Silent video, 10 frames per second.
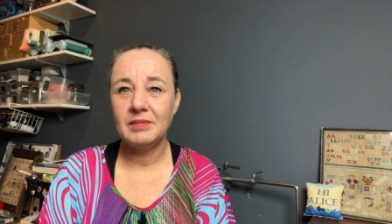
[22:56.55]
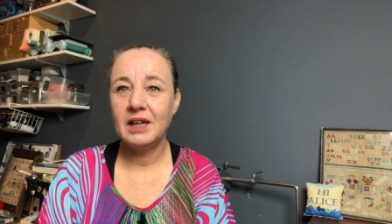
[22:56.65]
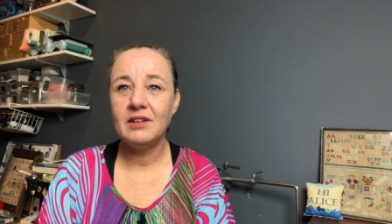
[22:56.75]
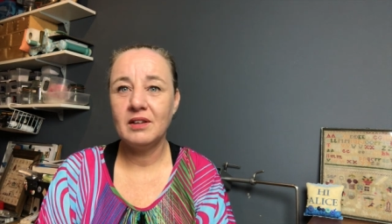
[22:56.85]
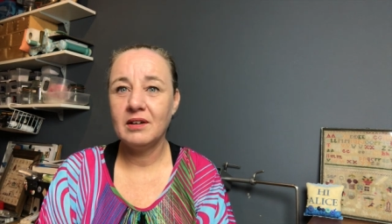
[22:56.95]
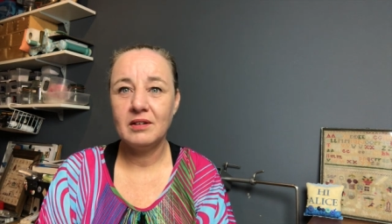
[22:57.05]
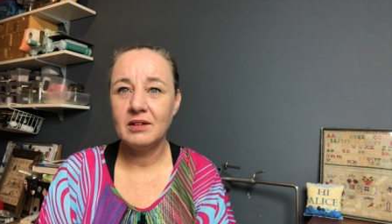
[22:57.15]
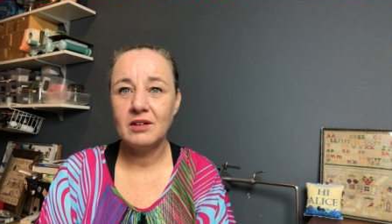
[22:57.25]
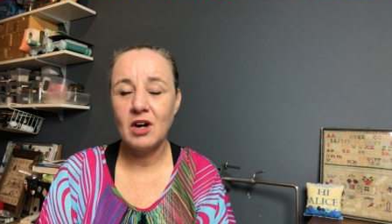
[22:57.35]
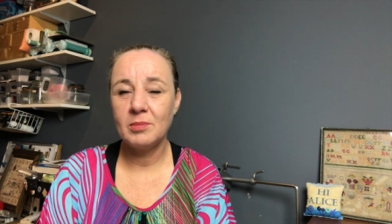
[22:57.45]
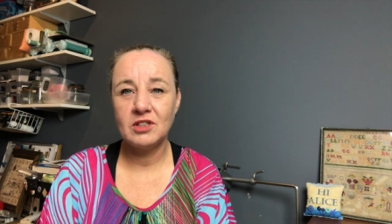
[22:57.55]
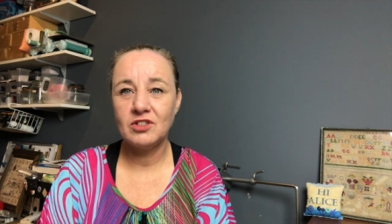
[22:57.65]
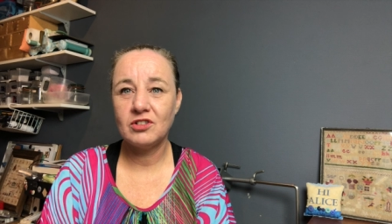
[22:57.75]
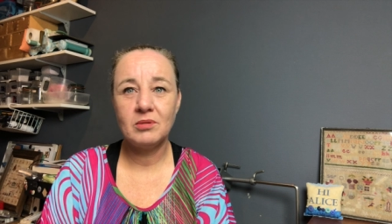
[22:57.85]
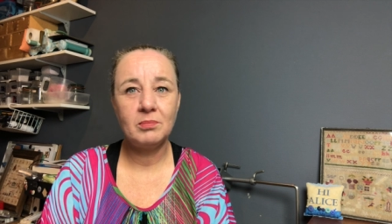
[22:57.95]
in the
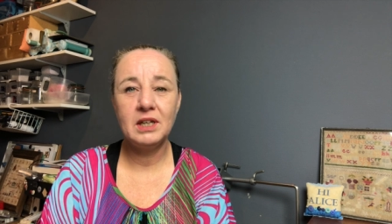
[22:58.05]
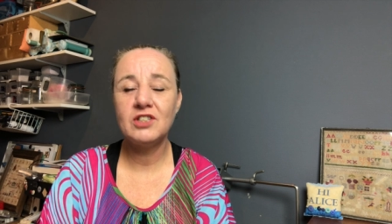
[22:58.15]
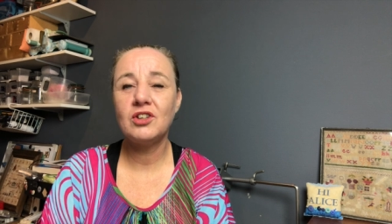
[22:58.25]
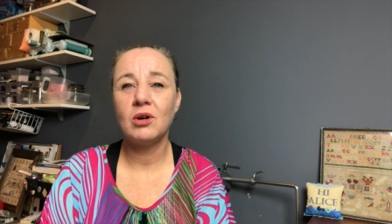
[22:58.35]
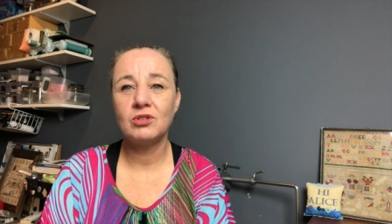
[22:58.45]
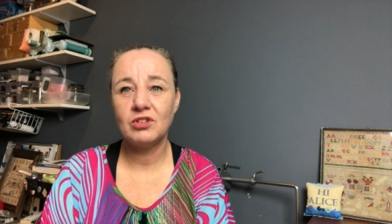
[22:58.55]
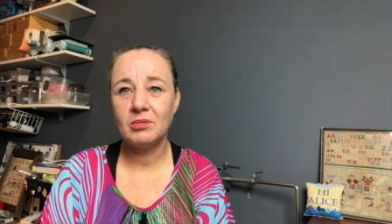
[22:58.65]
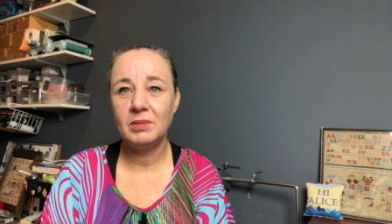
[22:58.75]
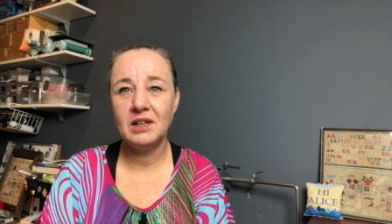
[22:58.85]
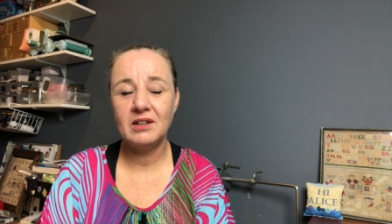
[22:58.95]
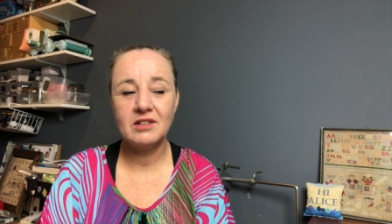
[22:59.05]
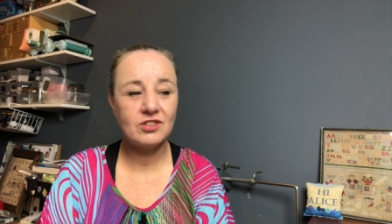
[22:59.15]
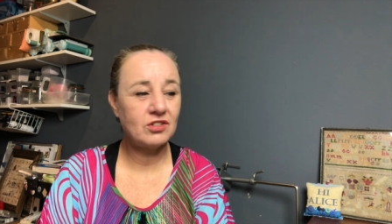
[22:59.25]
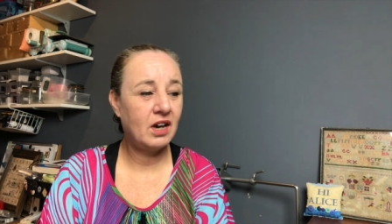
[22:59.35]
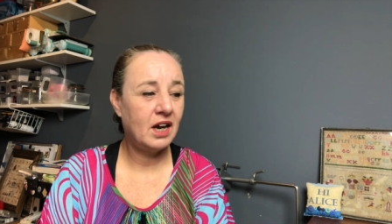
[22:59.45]
comments. Please don't,
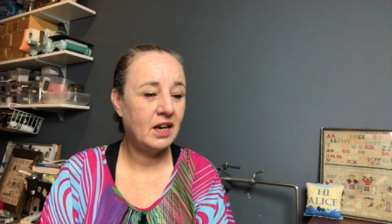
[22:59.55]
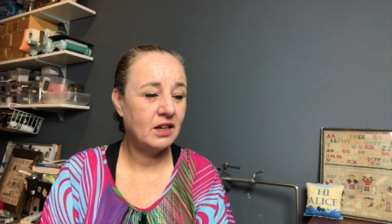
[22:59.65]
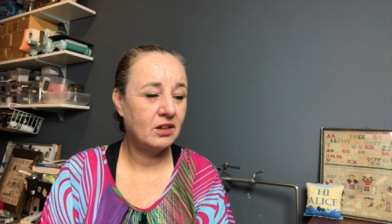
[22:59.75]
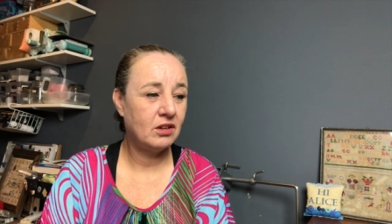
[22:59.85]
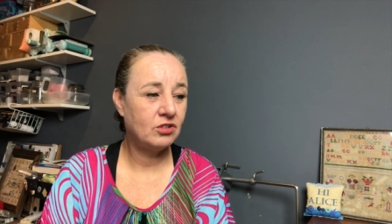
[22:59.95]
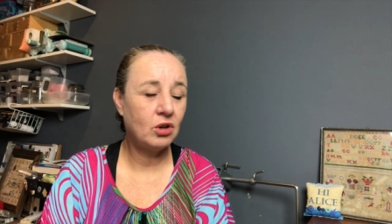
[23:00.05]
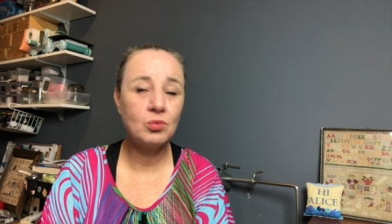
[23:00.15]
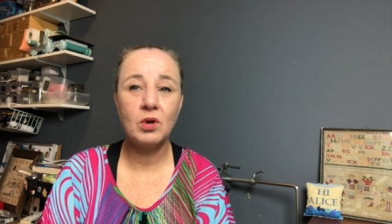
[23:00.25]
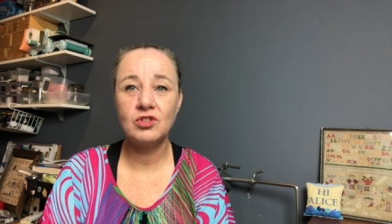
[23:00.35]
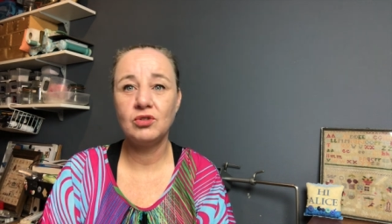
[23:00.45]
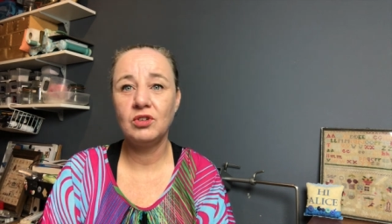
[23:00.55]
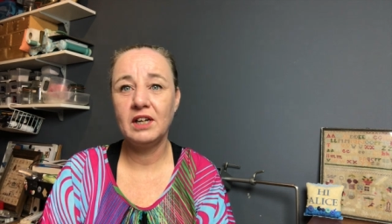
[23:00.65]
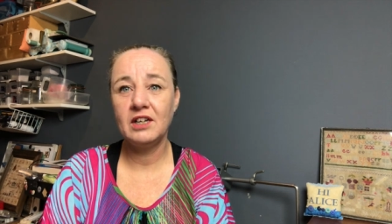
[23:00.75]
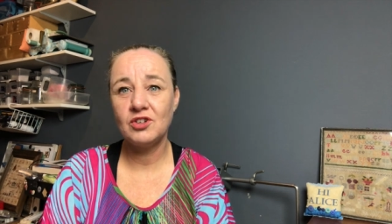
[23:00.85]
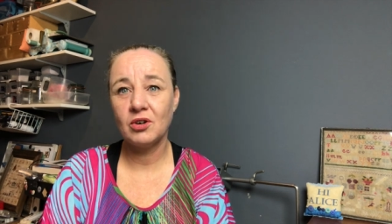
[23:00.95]
because I don't want to
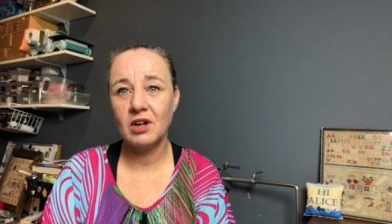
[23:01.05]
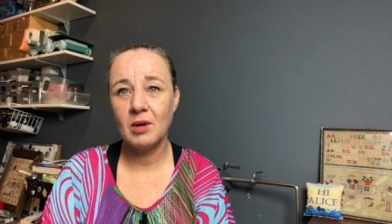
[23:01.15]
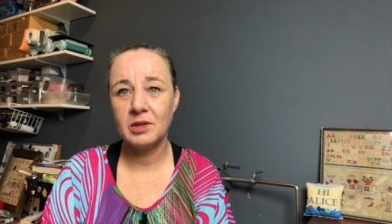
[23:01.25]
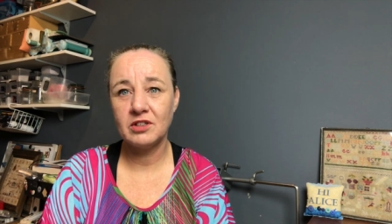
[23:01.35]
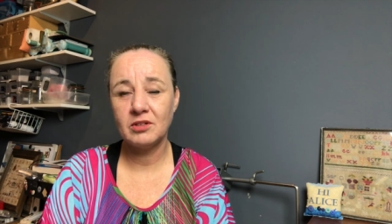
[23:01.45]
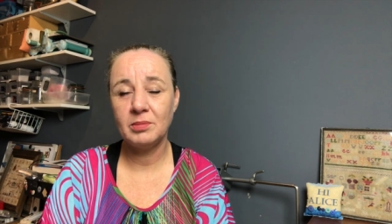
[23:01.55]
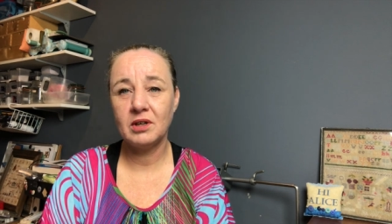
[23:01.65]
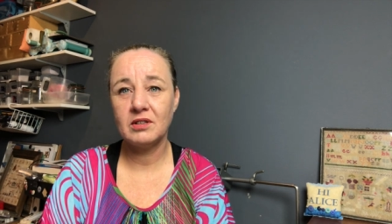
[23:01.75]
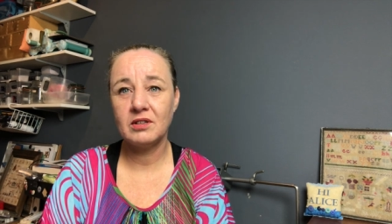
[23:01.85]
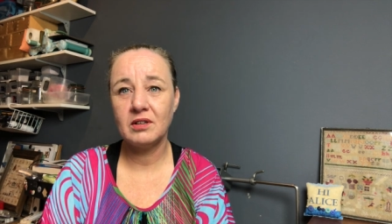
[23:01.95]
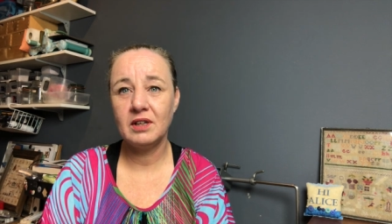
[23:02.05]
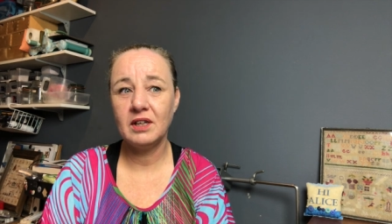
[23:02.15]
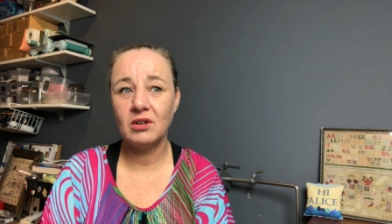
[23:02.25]
delete your comment, but it